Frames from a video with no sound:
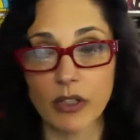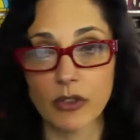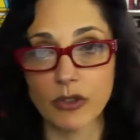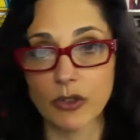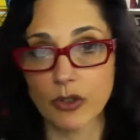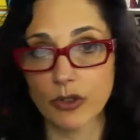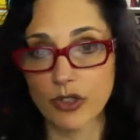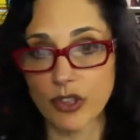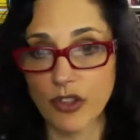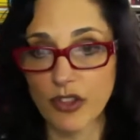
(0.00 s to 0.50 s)
You
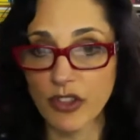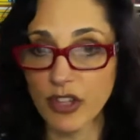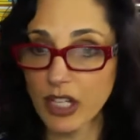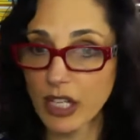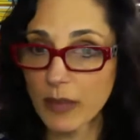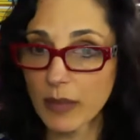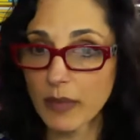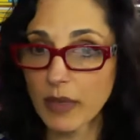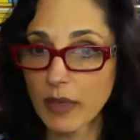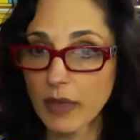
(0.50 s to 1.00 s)
choose a
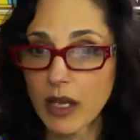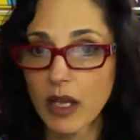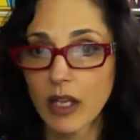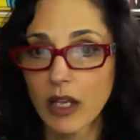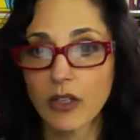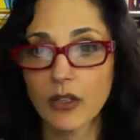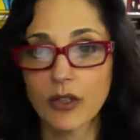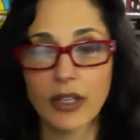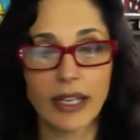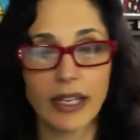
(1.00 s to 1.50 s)
theme,
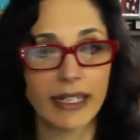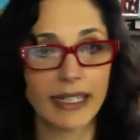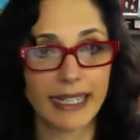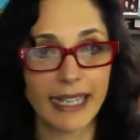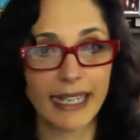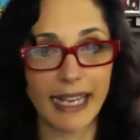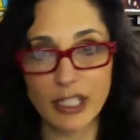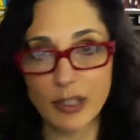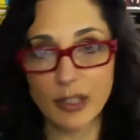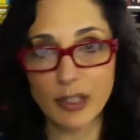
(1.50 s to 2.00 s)
you get
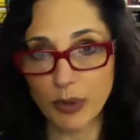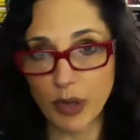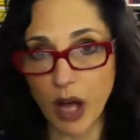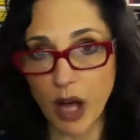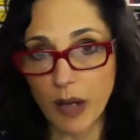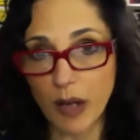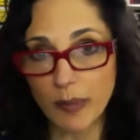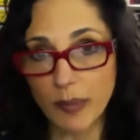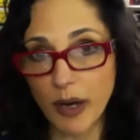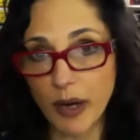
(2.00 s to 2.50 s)
guest
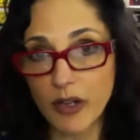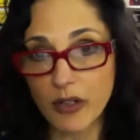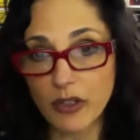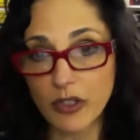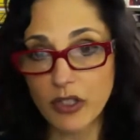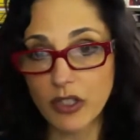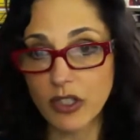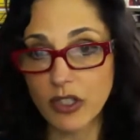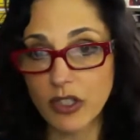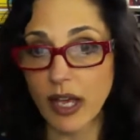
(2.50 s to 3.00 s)
blog
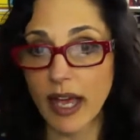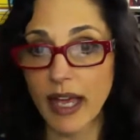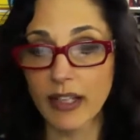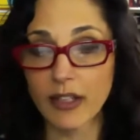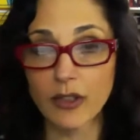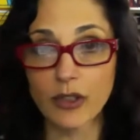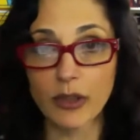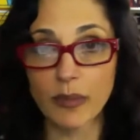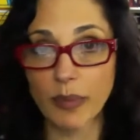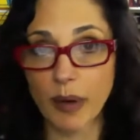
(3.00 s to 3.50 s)
posts, and
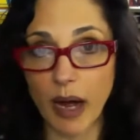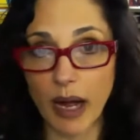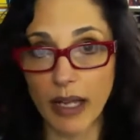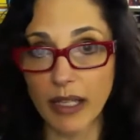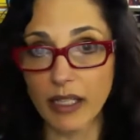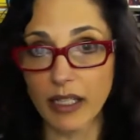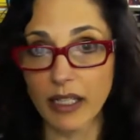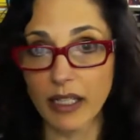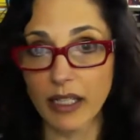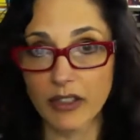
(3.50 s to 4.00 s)
you
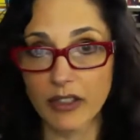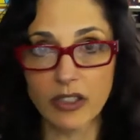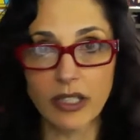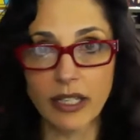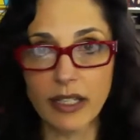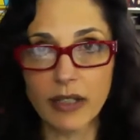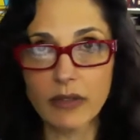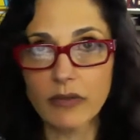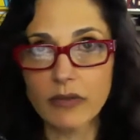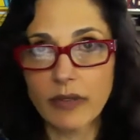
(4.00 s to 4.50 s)
compile it, just
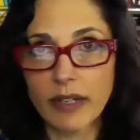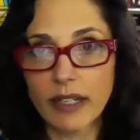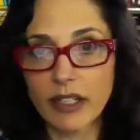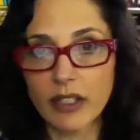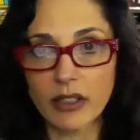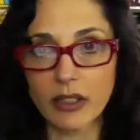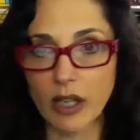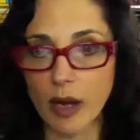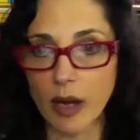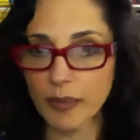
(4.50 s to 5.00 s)
like a
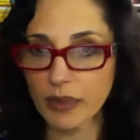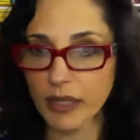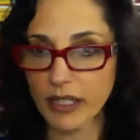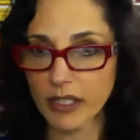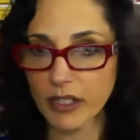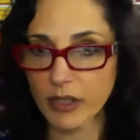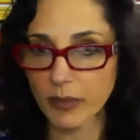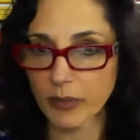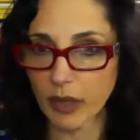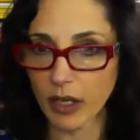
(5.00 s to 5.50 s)
regular
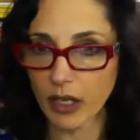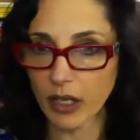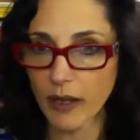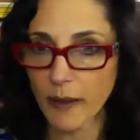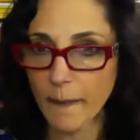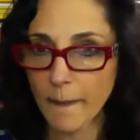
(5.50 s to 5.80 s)
compilation book.